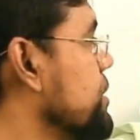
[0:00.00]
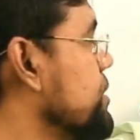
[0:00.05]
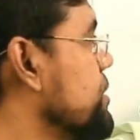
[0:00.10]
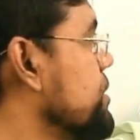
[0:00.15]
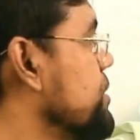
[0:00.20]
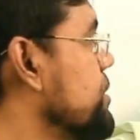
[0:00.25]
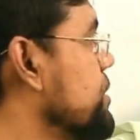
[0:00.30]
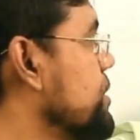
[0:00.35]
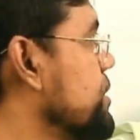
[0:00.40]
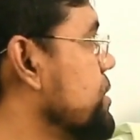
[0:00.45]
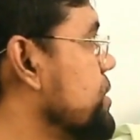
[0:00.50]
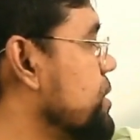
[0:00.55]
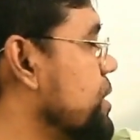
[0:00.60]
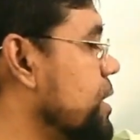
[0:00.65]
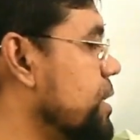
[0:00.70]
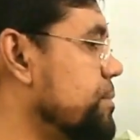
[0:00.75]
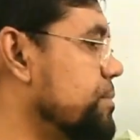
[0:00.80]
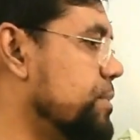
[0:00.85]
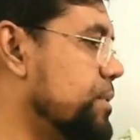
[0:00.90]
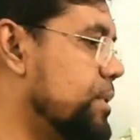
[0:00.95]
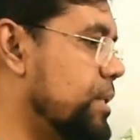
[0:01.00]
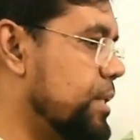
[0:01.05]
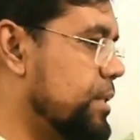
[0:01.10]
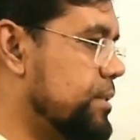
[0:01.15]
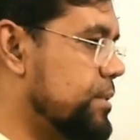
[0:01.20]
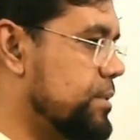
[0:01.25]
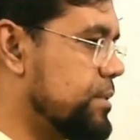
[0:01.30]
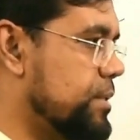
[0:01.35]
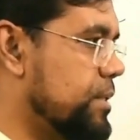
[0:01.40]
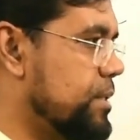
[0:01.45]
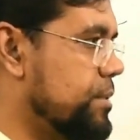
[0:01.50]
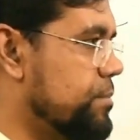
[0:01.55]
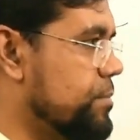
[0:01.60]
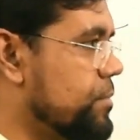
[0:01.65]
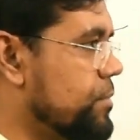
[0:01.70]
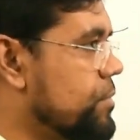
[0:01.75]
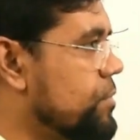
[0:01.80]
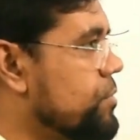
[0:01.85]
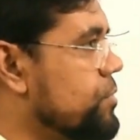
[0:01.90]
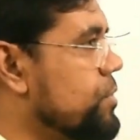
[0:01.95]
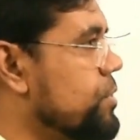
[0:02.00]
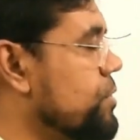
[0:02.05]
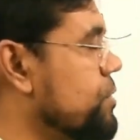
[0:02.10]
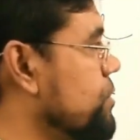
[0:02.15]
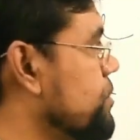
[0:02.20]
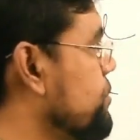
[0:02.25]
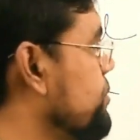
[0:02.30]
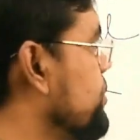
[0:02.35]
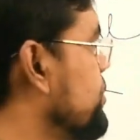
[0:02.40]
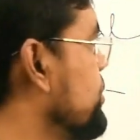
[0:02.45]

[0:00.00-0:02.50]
It's like same. We know for the